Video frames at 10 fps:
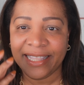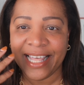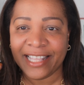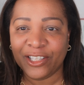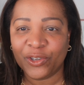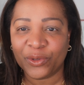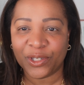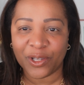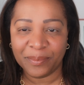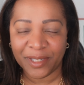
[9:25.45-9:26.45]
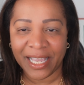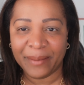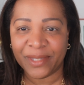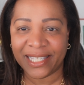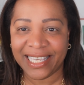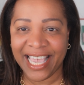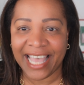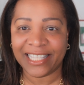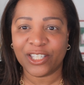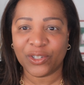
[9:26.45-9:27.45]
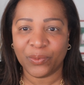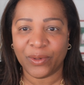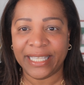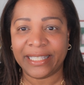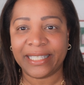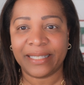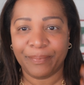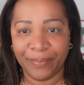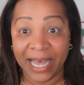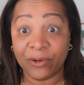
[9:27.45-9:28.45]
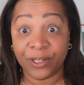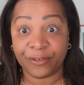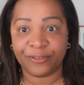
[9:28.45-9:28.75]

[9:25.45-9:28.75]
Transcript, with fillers: that you sometimes get with powder